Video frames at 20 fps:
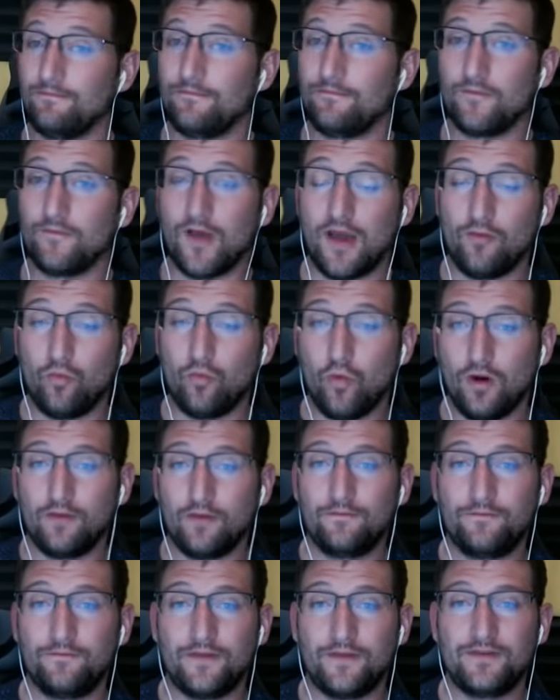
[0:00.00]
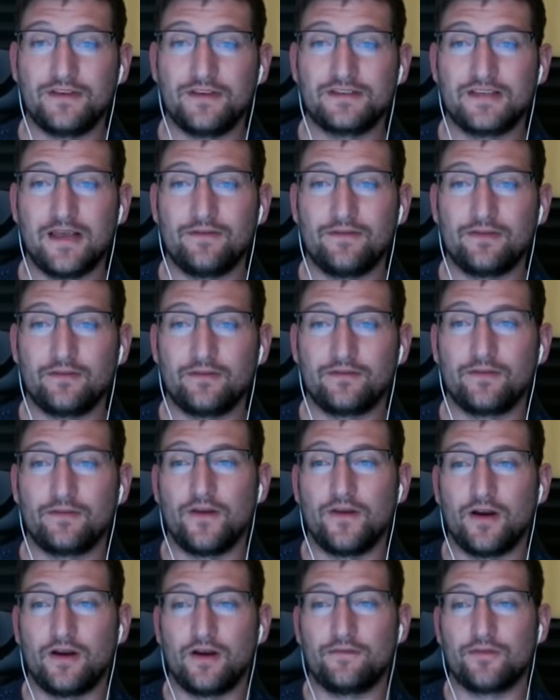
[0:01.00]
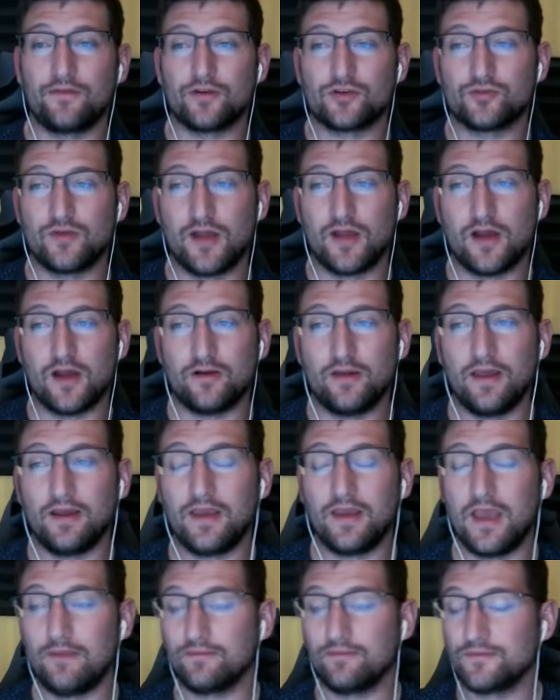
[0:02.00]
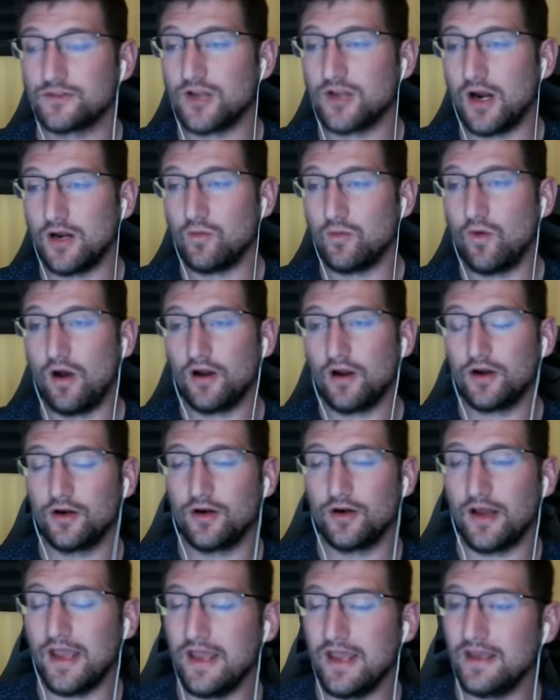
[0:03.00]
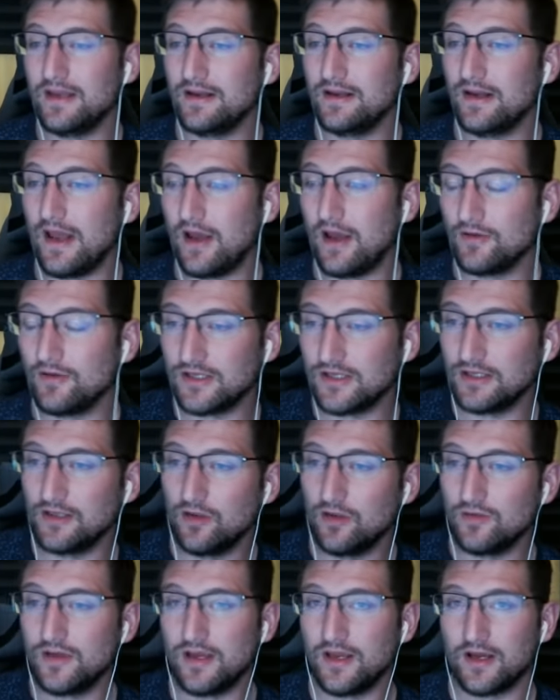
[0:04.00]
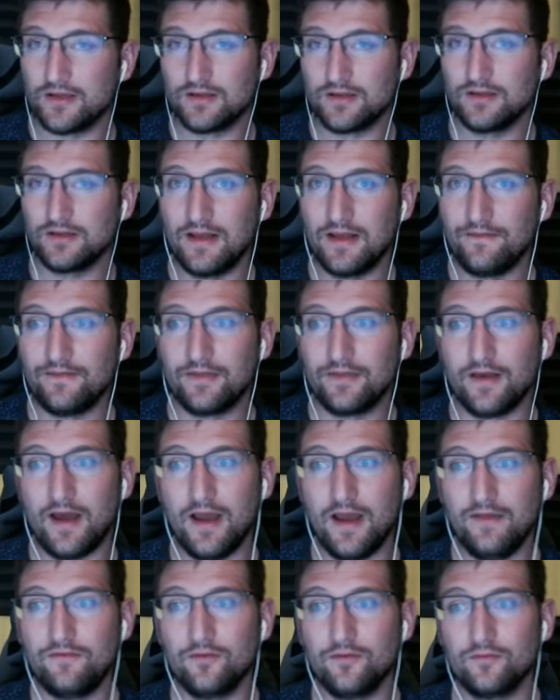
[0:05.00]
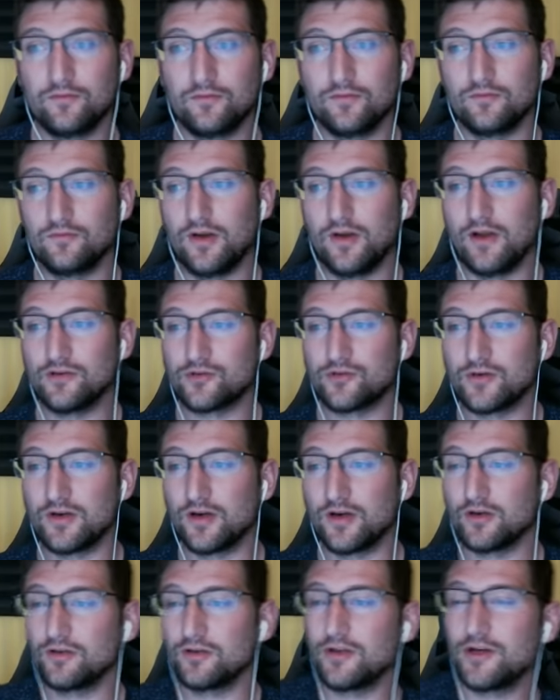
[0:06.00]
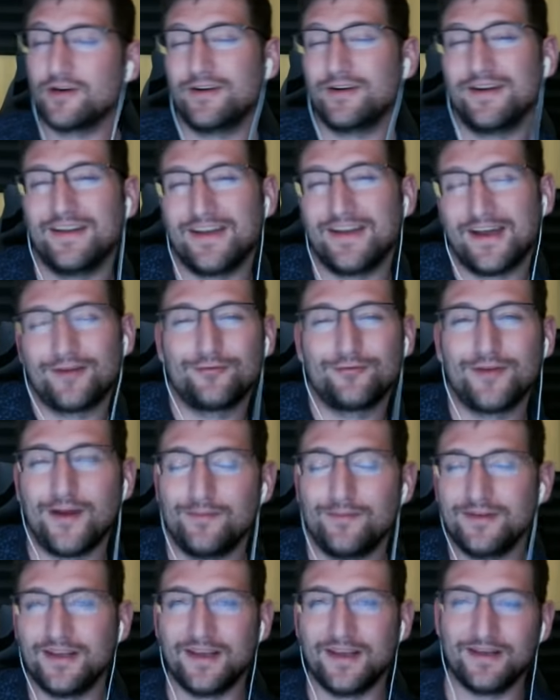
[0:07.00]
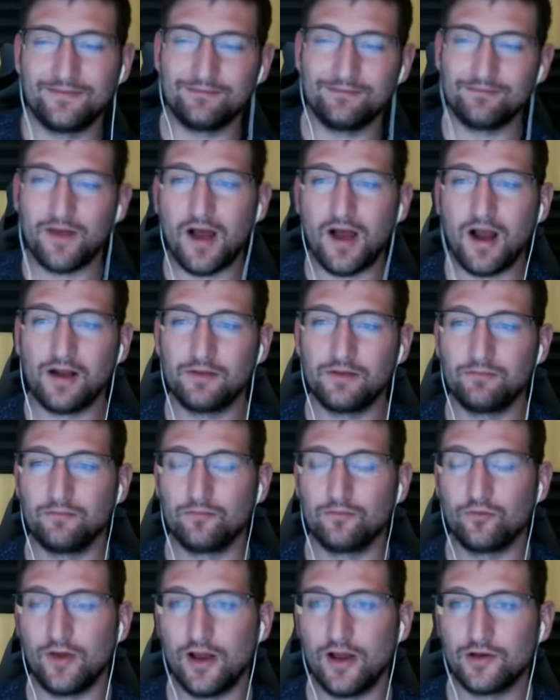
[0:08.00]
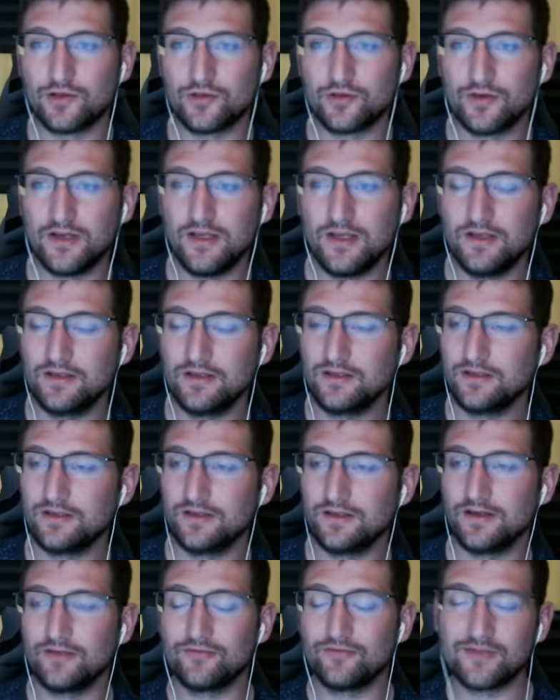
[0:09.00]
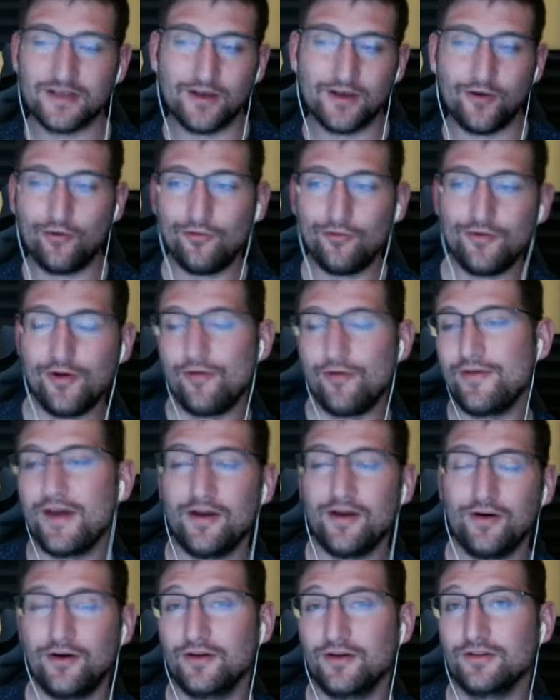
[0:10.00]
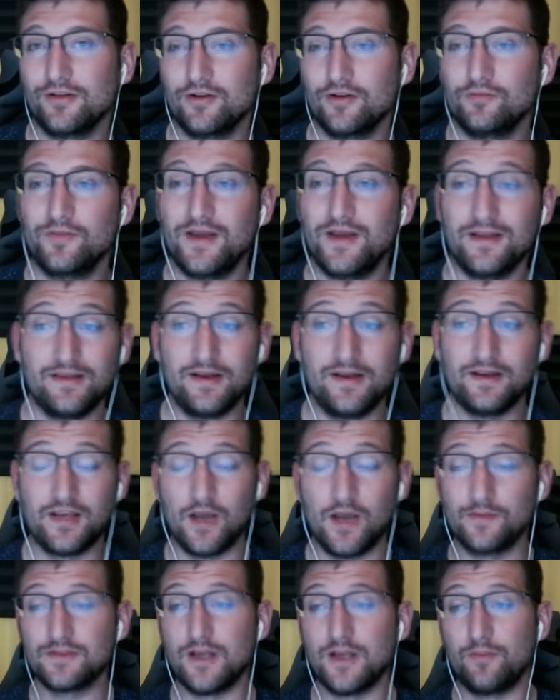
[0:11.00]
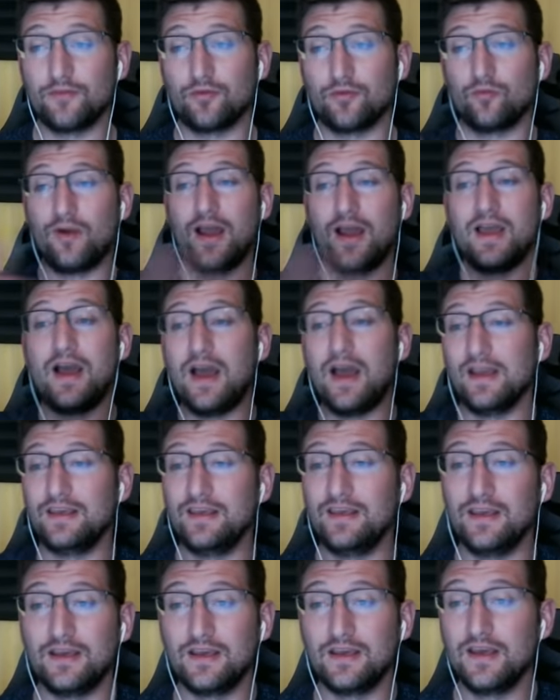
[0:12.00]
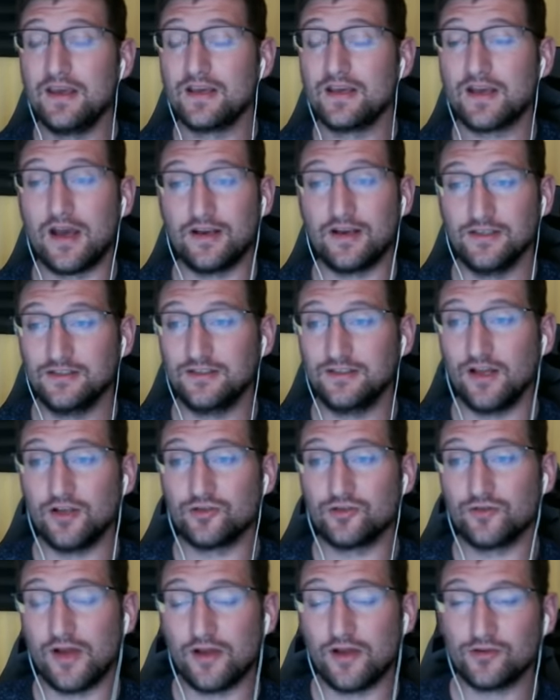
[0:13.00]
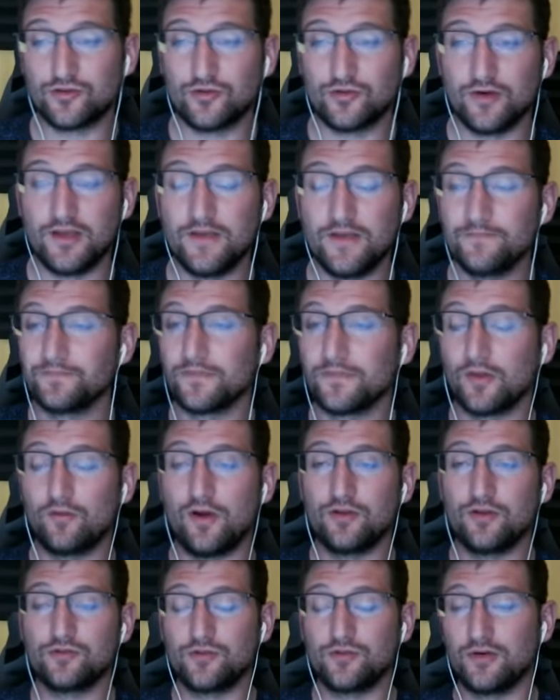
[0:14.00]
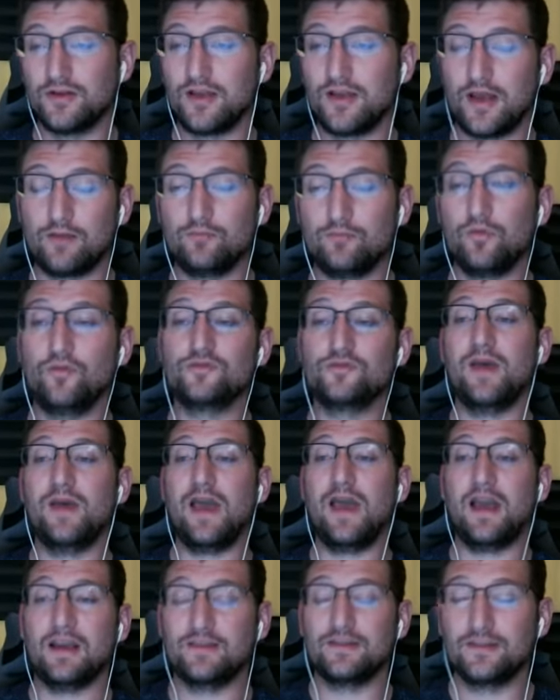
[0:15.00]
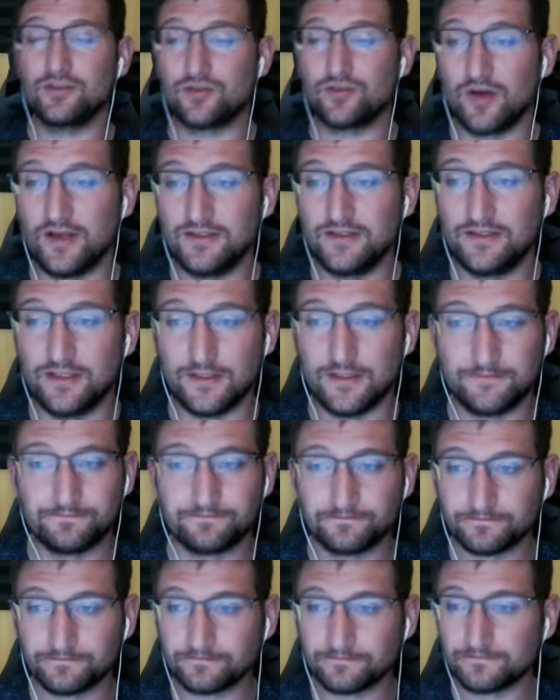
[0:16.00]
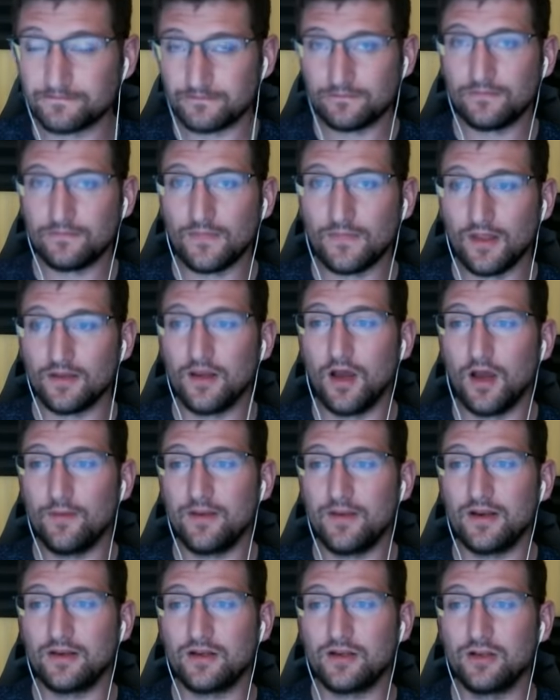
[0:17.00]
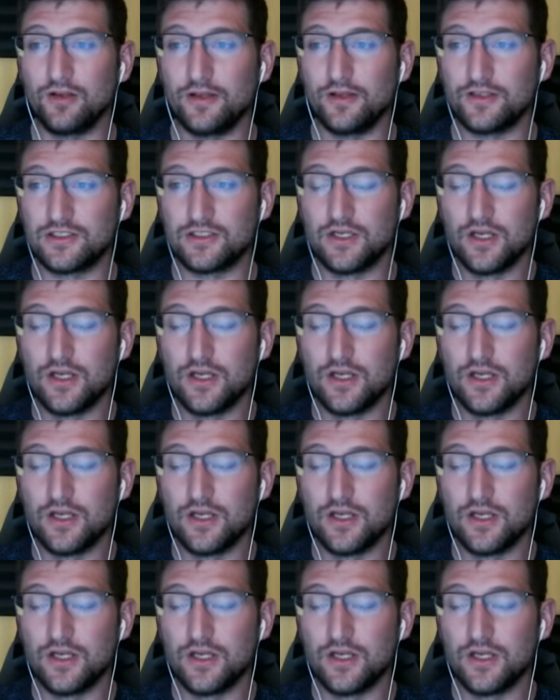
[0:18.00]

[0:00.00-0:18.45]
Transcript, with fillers: at 157 of the very first round. It came, Johnny Walker ate an outside low kick on the left thigh from Rountree earlier, and he kind of rubbed it and mocked Rountree and was like, oh no, that hurt a little bit. Then he comes up with a right high kick, kind of stuns Rountree. Rountree kind of moves back and then tries to come in and clinch